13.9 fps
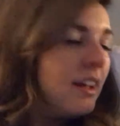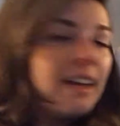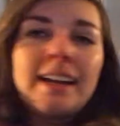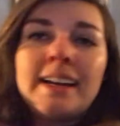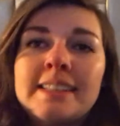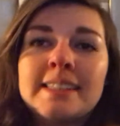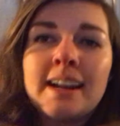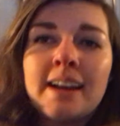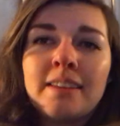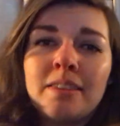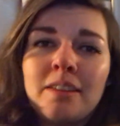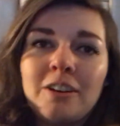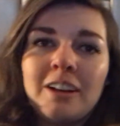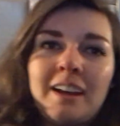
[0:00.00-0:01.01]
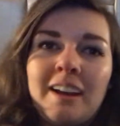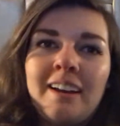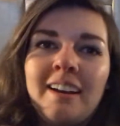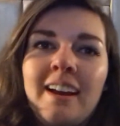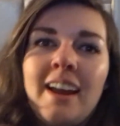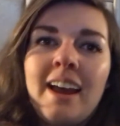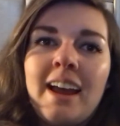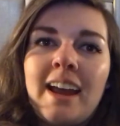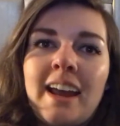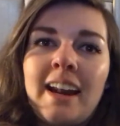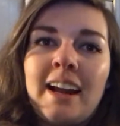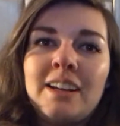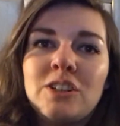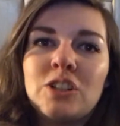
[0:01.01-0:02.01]
It's 9:30,
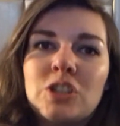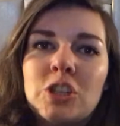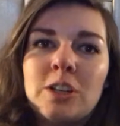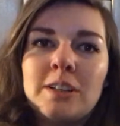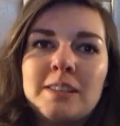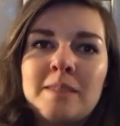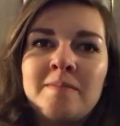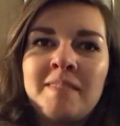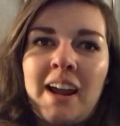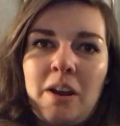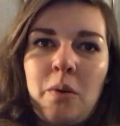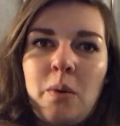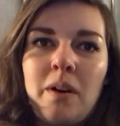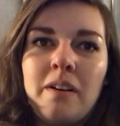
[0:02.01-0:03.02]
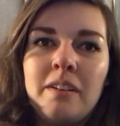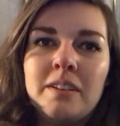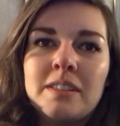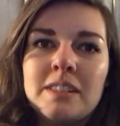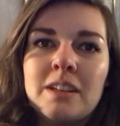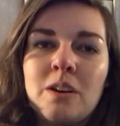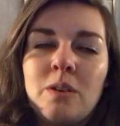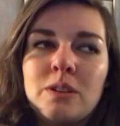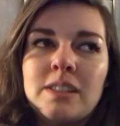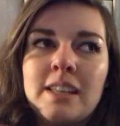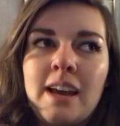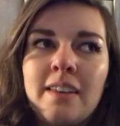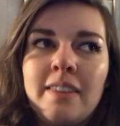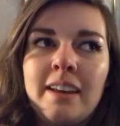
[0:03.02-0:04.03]
and I just took some NyQuil. So
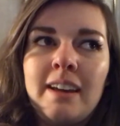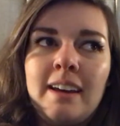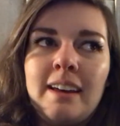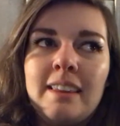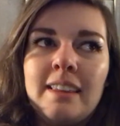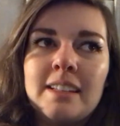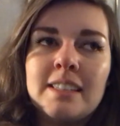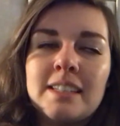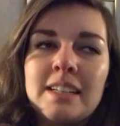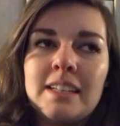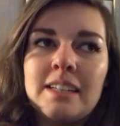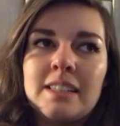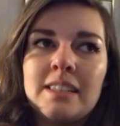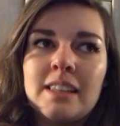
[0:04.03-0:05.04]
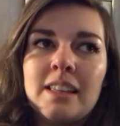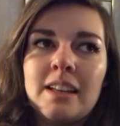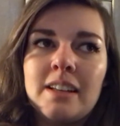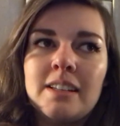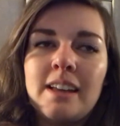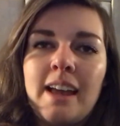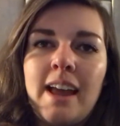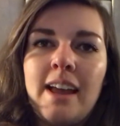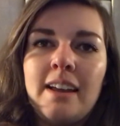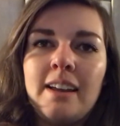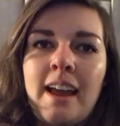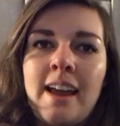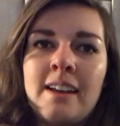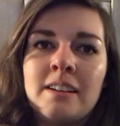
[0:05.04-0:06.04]
sadly, this is the
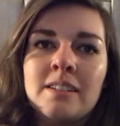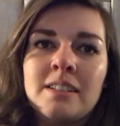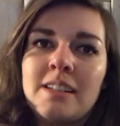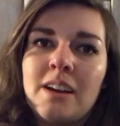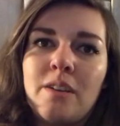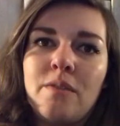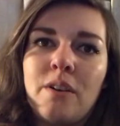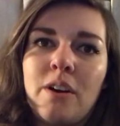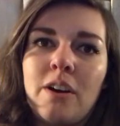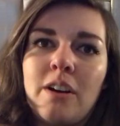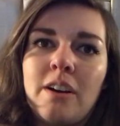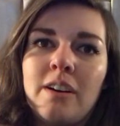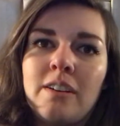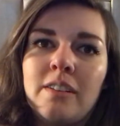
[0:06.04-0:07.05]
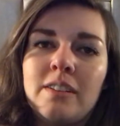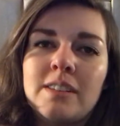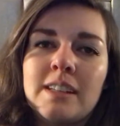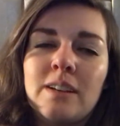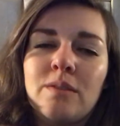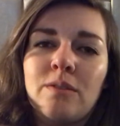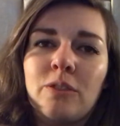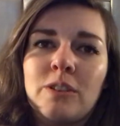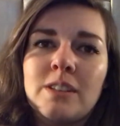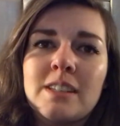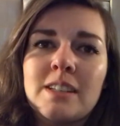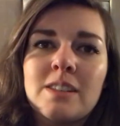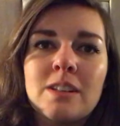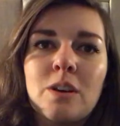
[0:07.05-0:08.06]
end of our San
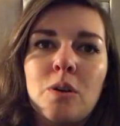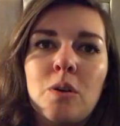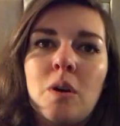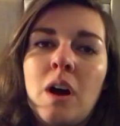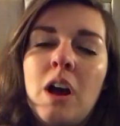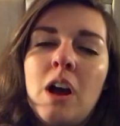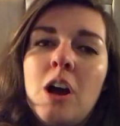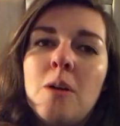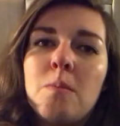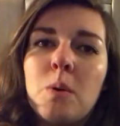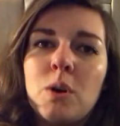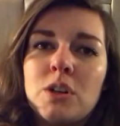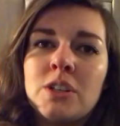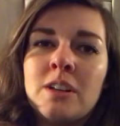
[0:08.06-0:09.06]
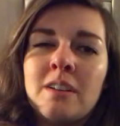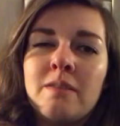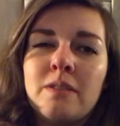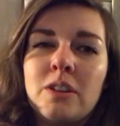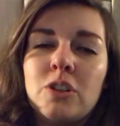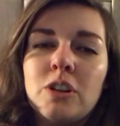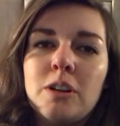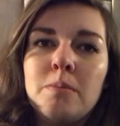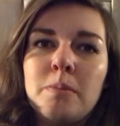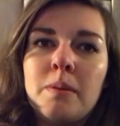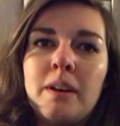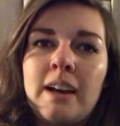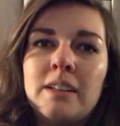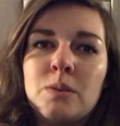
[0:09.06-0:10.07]
Francisco portion of the trip,
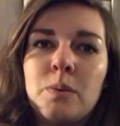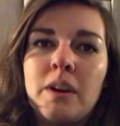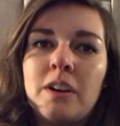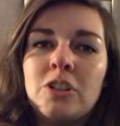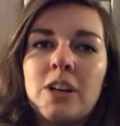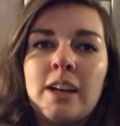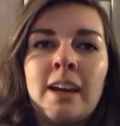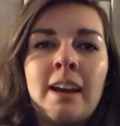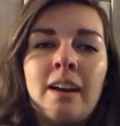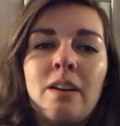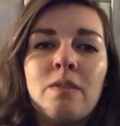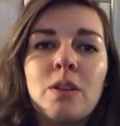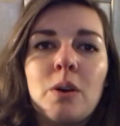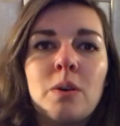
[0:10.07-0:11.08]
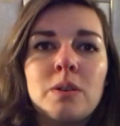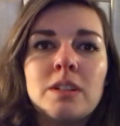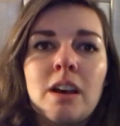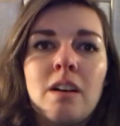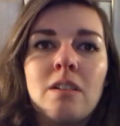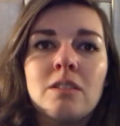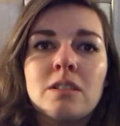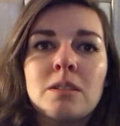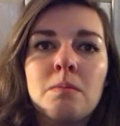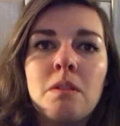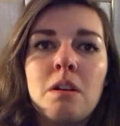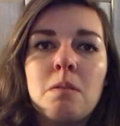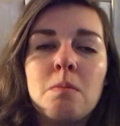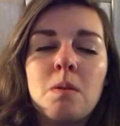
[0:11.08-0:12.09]
as we are checking out of the hotel
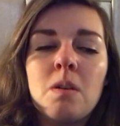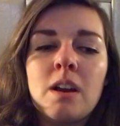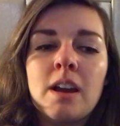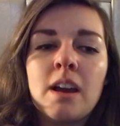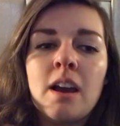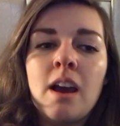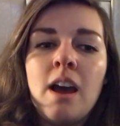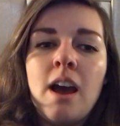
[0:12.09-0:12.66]
tomorrow morning.